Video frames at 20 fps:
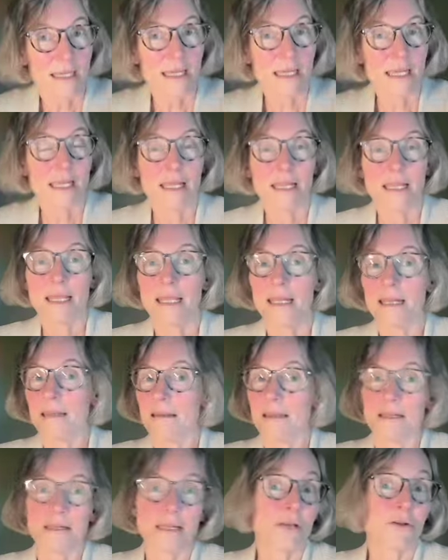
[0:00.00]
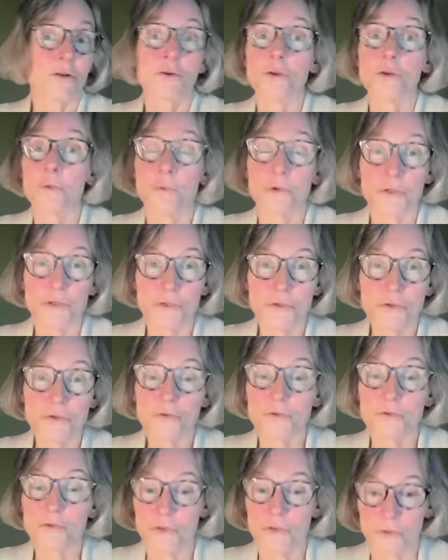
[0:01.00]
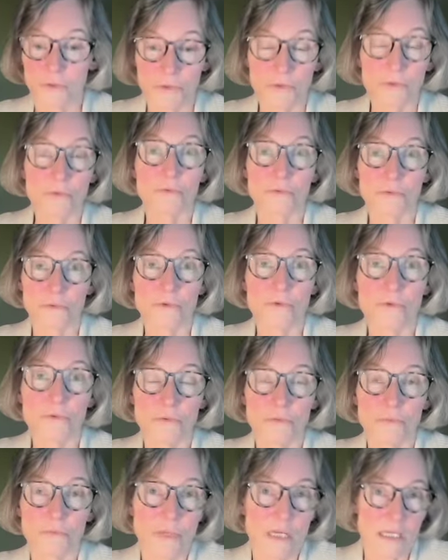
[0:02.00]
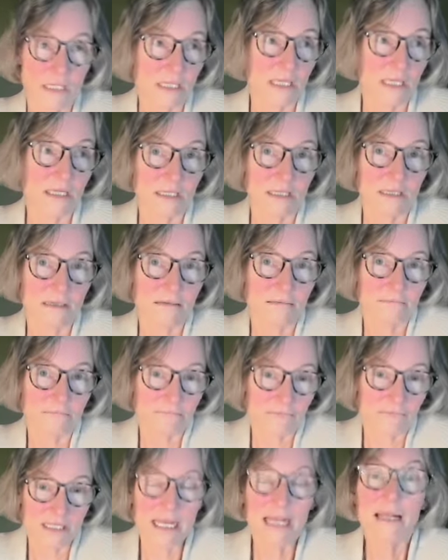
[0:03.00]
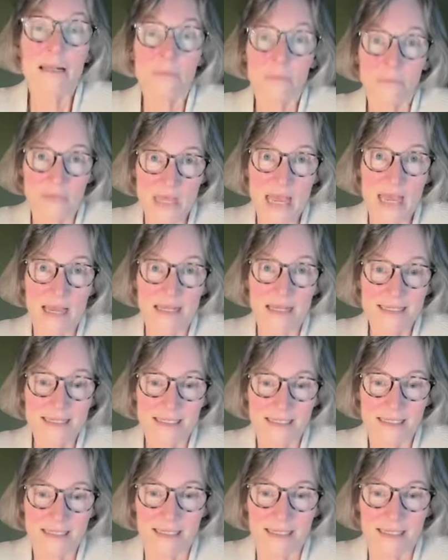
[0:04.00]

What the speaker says: And I don't know what you do. So you basically tell them that